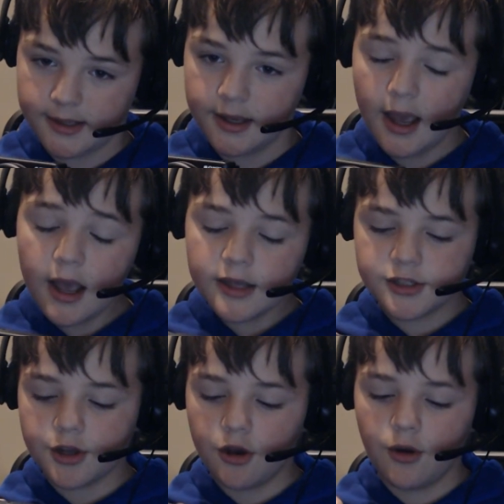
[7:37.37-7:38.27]

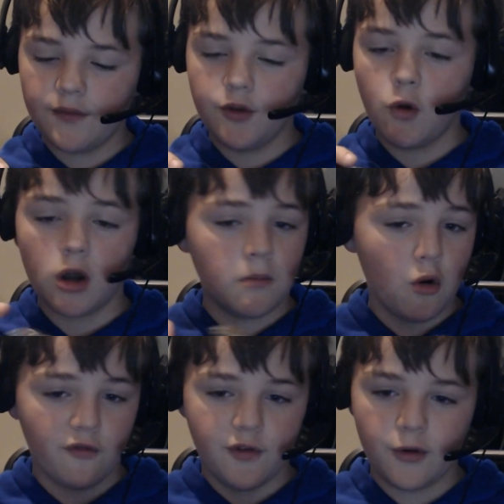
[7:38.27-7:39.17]
So if you want a more
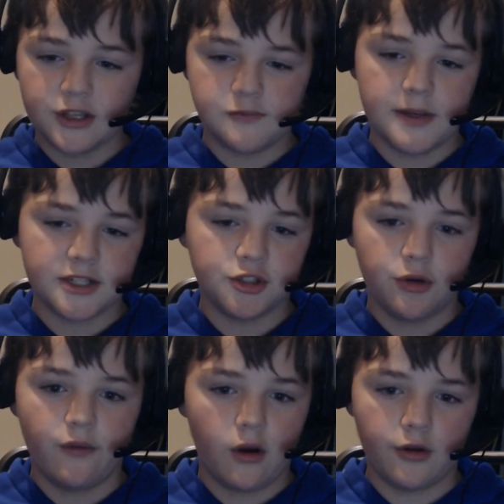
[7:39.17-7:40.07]
focused picture,
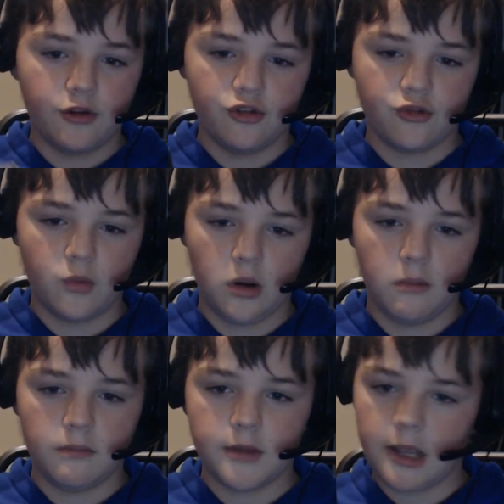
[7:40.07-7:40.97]
or you just want to
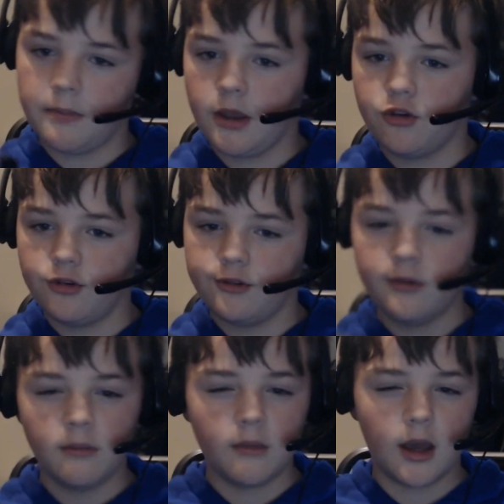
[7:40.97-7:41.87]
take pictures,
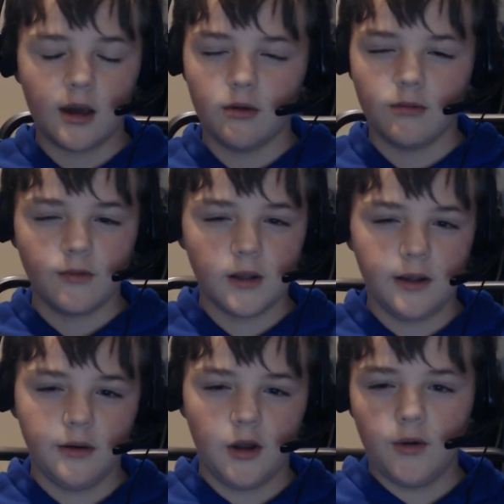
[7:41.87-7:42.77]
I don't really
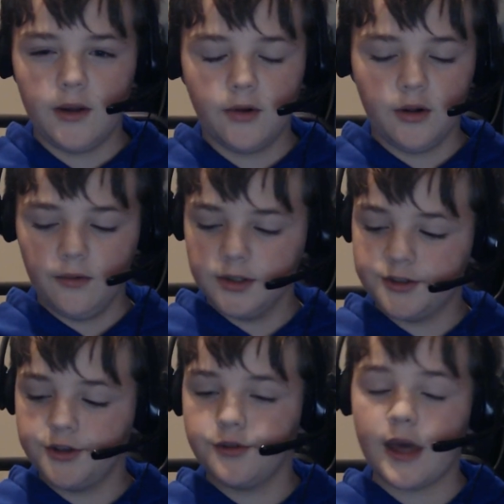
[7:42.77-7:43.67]
know anyone who wants to
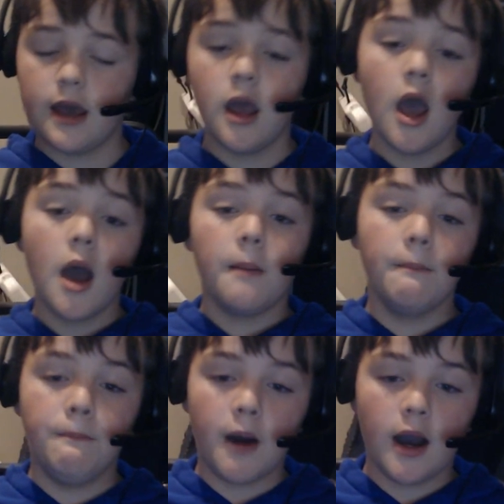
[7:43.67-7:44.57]
do that,
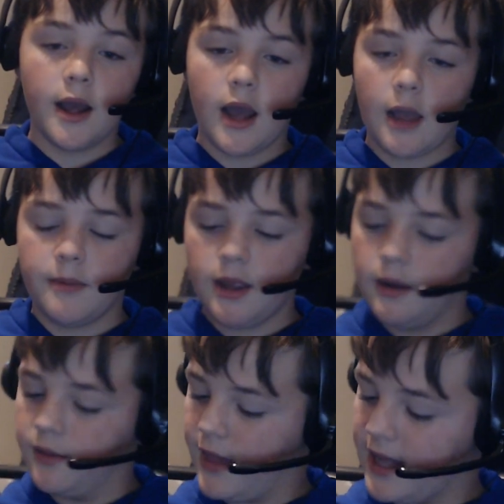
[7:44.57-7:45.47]
but I mean,
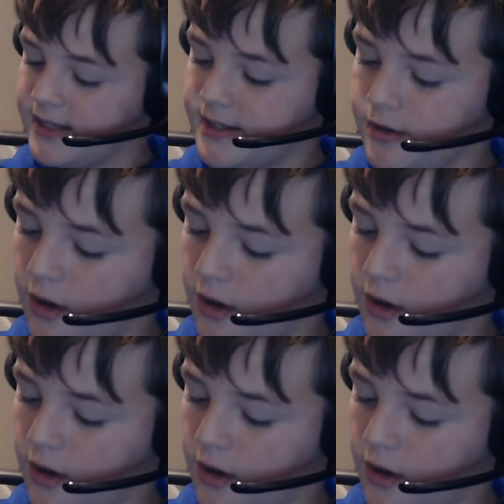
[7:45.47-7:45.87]
that's a